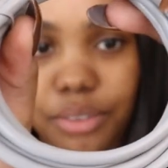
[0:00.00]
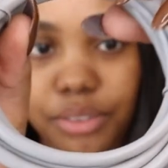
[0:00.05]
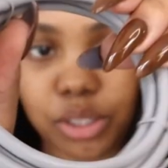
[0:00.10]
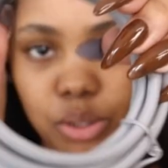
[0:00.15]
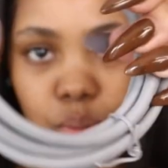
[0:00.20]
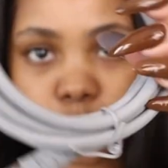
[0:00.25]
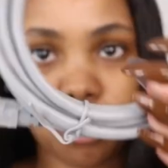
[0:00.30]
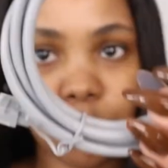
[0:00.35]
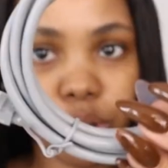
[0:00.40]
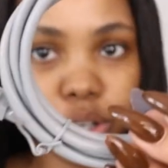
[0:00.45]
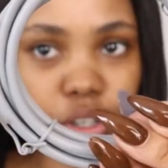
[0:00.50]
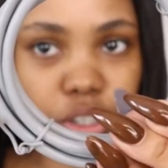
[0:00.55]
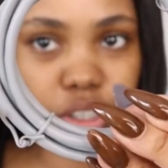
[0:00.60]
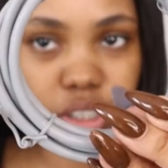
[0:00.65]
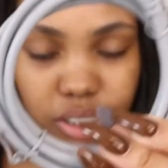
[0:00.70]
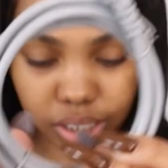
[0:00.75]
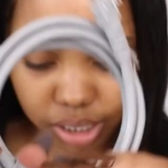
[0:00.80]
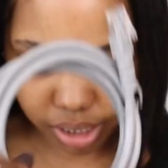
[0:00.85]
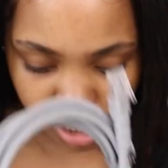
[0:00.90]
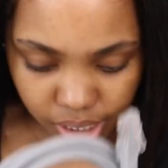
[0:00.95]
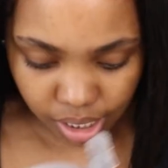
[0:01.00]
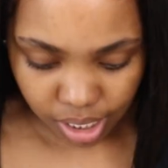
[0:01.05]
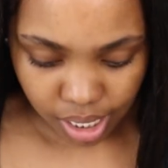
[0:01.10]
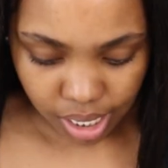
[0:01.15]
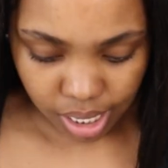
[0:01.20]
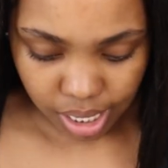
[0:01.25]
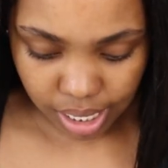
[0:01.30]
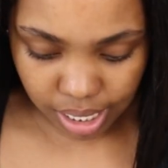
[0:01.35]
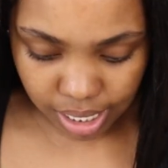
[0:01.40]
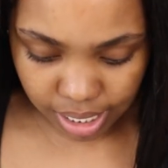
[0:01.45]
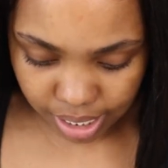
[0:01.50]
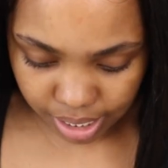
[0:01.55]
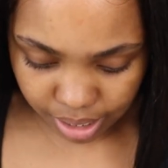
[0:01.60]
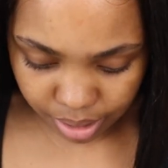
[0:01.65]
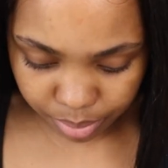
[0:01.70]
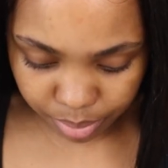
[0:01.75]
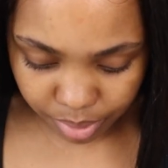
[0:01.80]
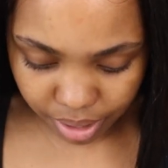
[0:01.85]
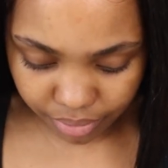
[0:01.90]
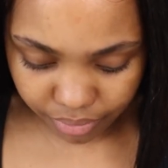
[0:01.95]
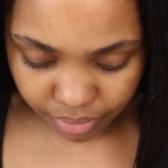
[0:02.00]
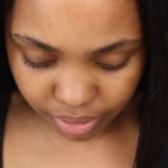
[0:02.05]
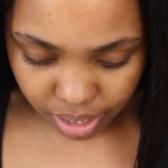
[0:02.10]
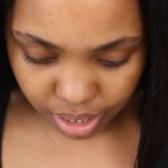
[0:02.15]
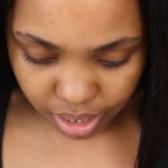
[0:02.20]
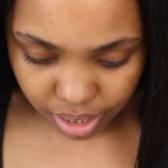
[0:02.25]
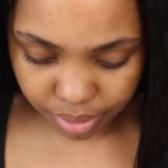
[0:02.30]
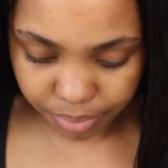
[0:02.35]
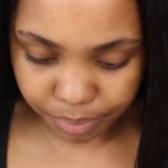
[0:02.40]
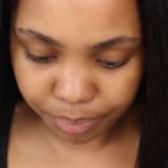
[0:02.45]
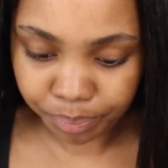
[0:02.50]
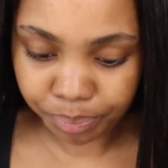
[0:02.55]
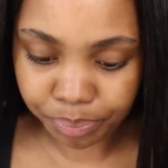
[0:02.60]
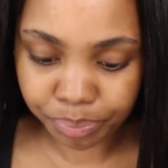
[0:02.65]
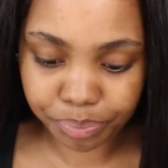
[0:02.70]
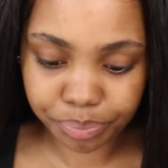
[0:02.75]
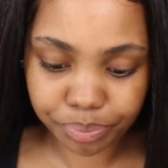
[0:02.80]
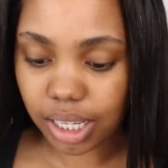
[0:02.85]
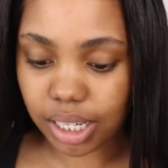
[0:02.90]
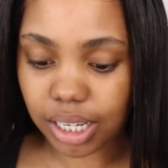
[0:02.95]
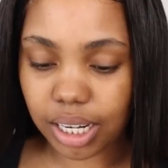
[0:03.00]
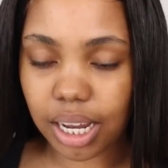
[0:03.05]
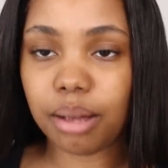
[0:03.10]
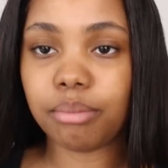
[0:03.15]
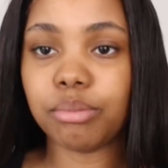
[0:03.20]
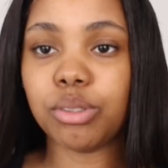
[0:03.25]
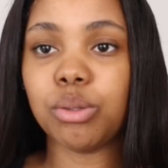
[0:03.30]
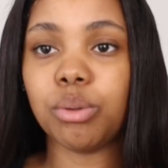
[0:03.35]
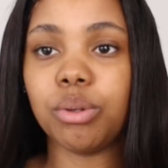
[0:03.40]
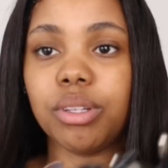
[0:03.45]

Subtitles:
of this world. And then it comes